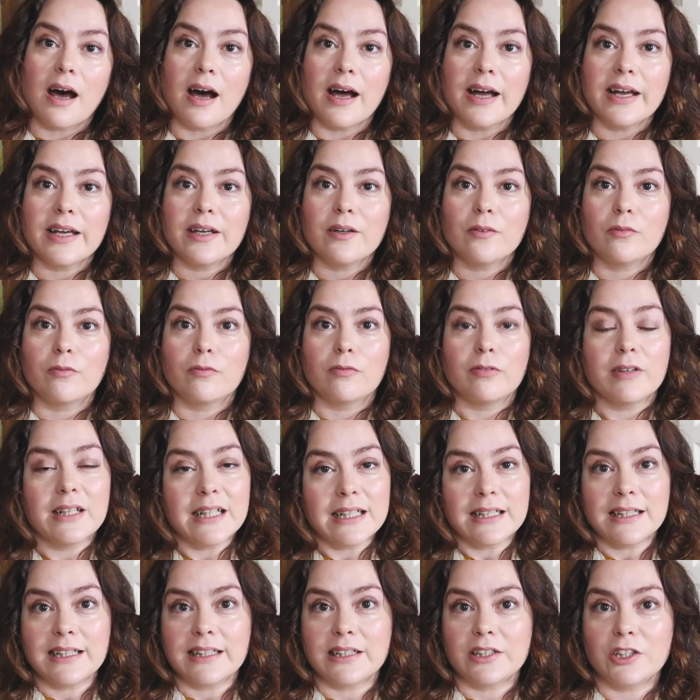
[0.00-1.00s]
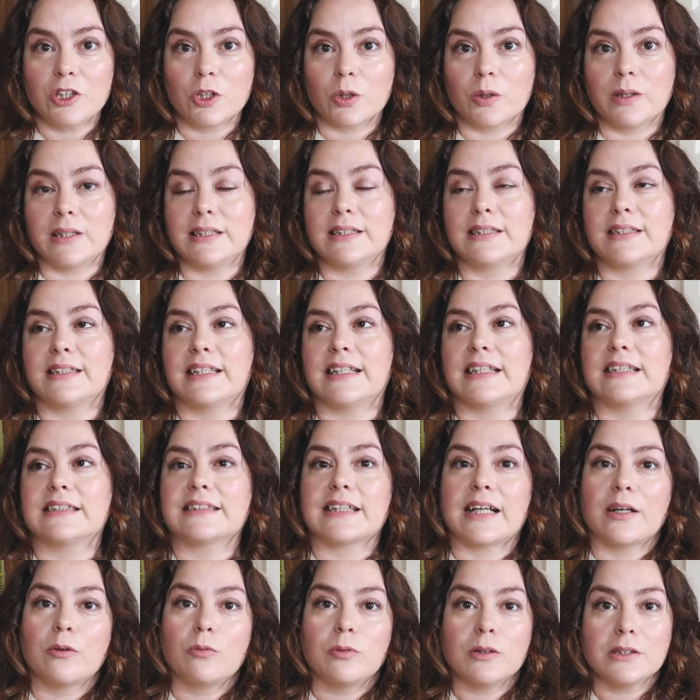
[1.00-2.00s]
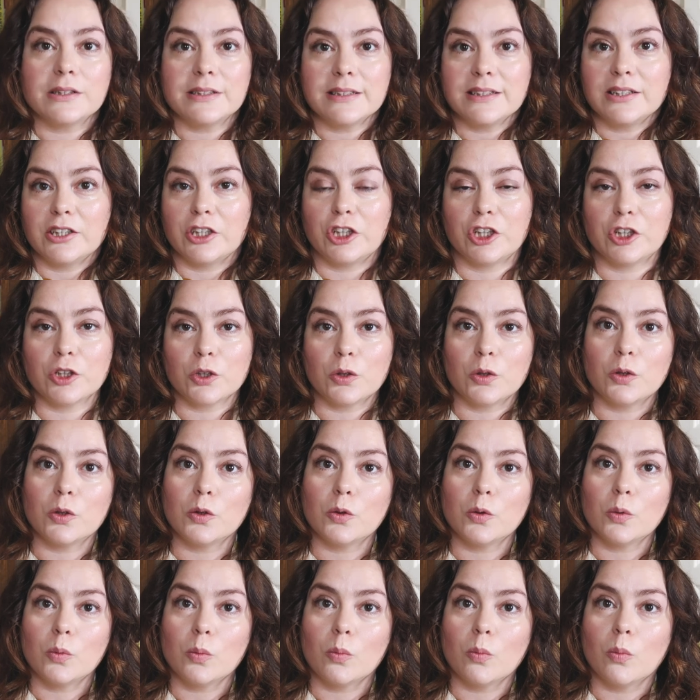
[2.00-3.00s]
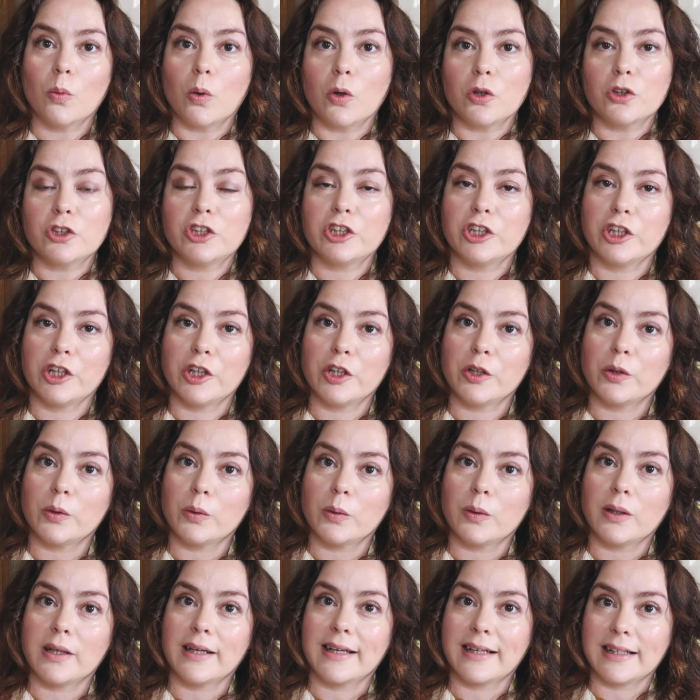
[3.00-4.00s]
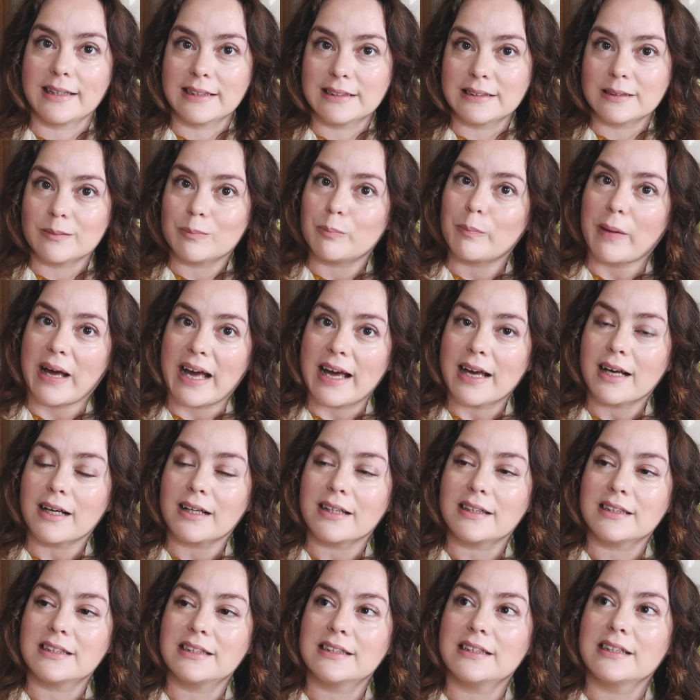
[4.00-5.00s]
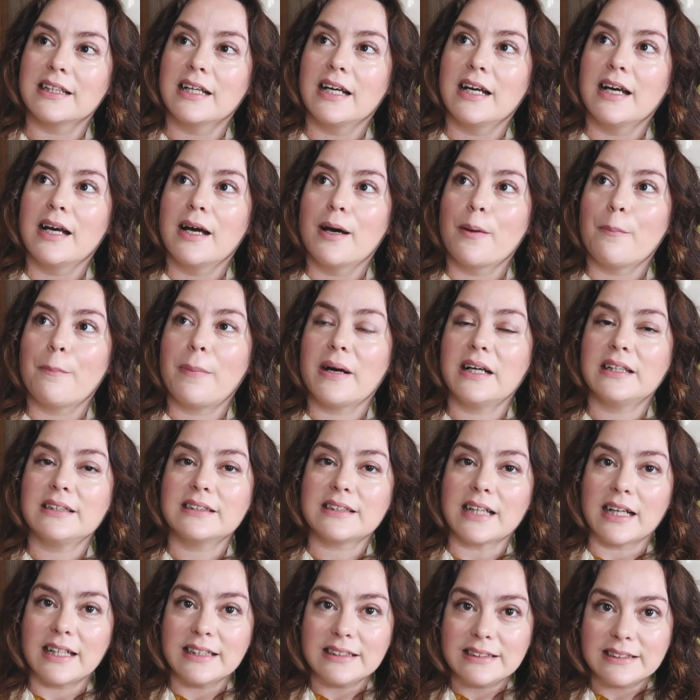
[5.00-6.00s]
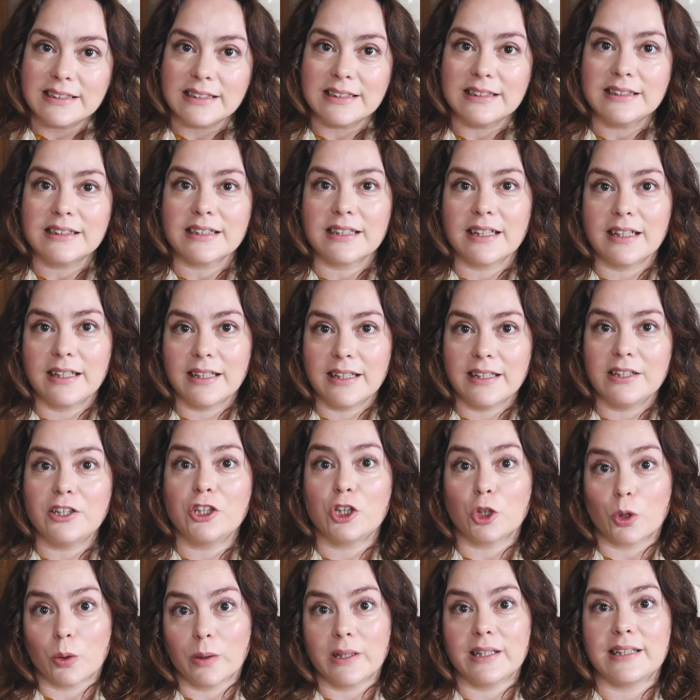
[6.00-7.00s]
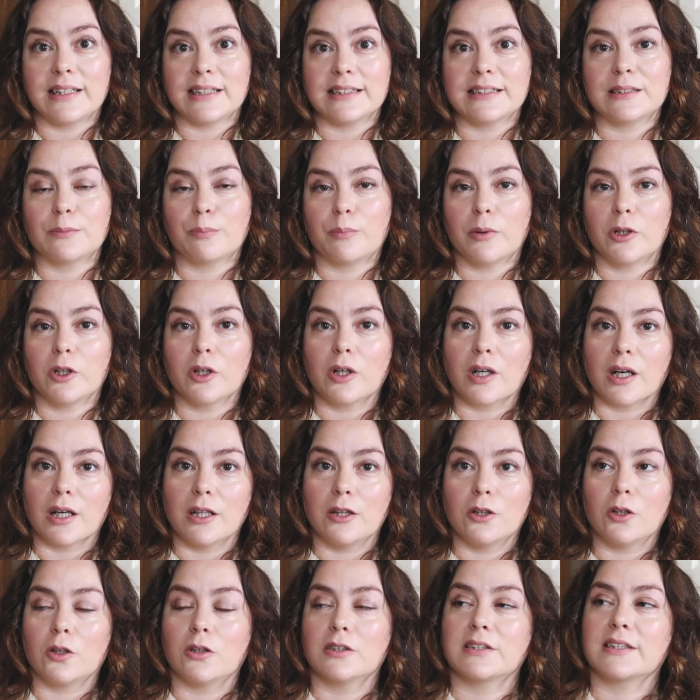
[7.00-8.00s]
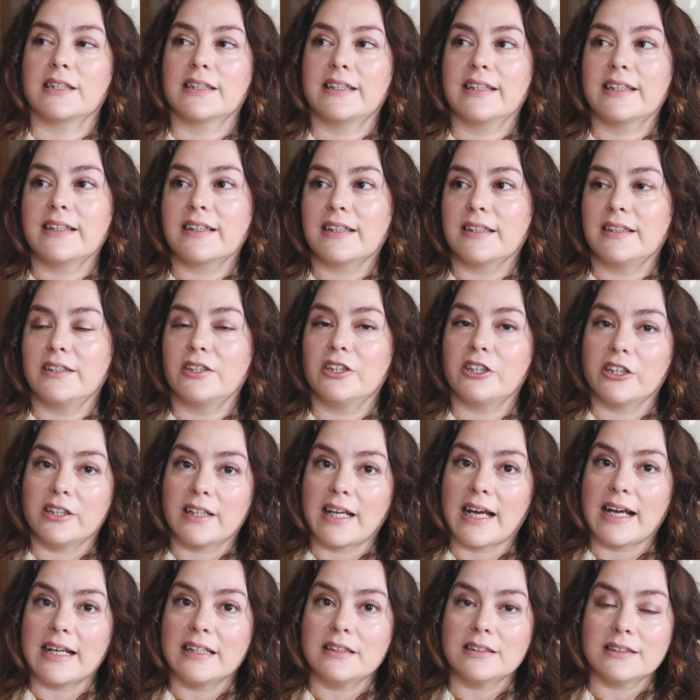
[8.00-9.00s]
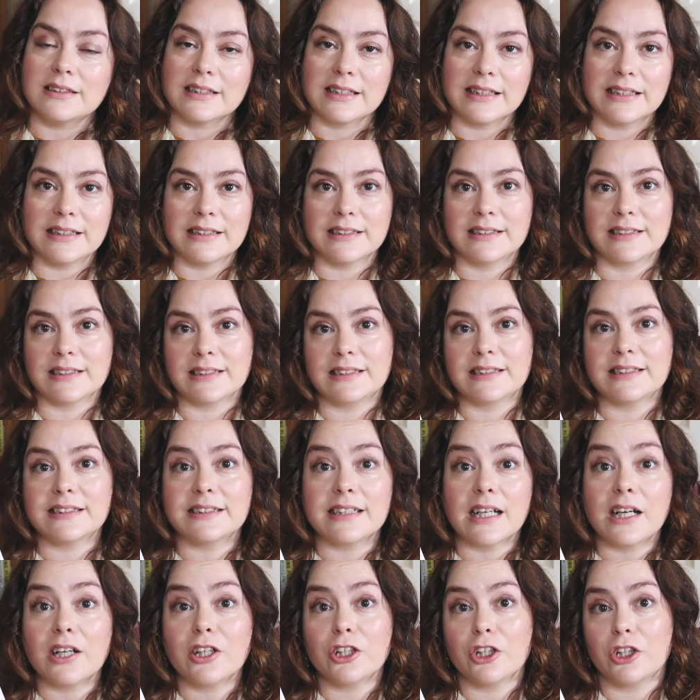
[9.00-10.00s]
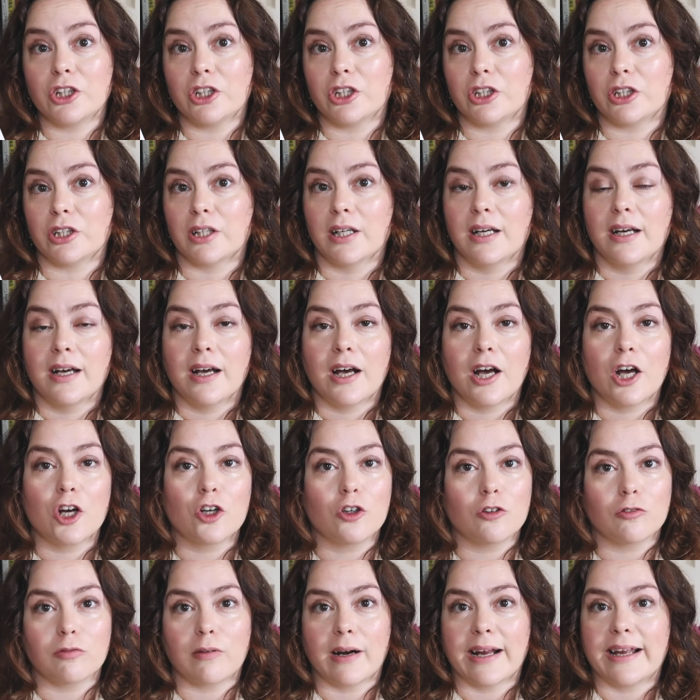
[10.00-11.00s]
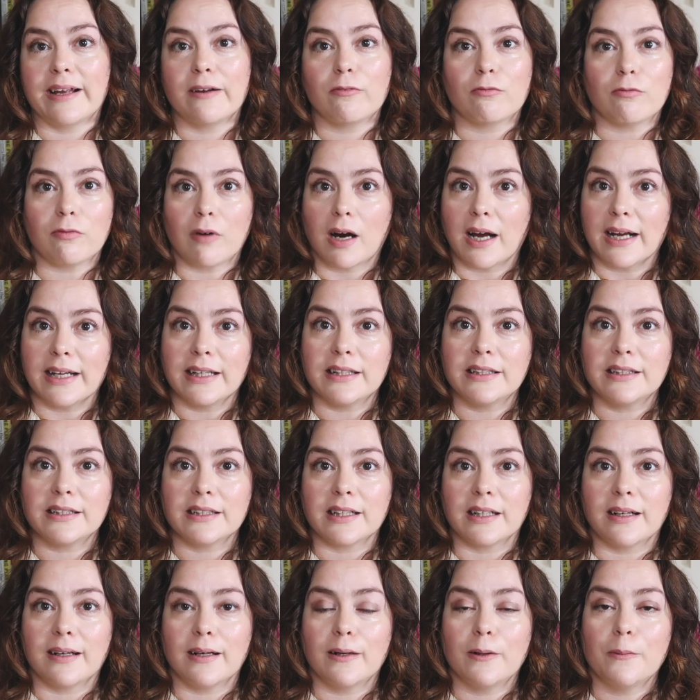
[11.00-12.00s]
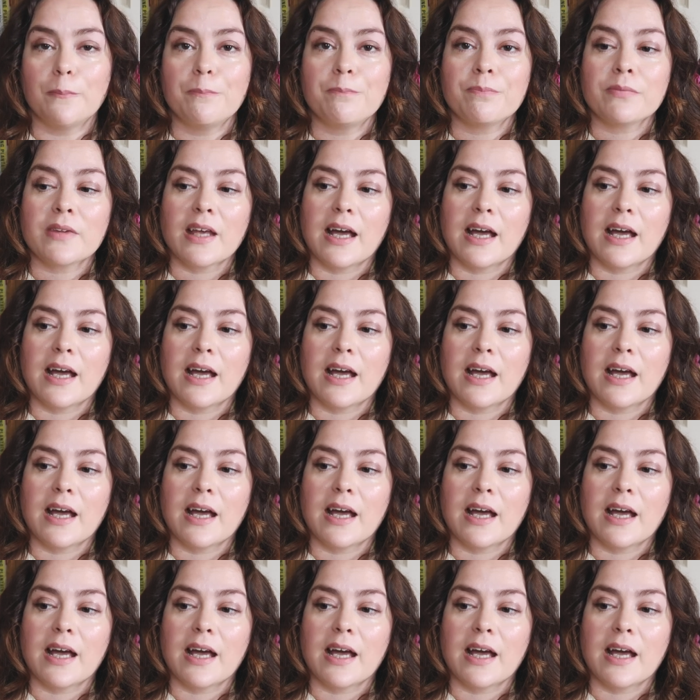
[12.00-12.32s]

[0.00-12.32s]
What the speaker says: I really enjoyed this. I wasn't sure what to expect, but I did enjoy this book a lot. I think that Nunez is such a great writer.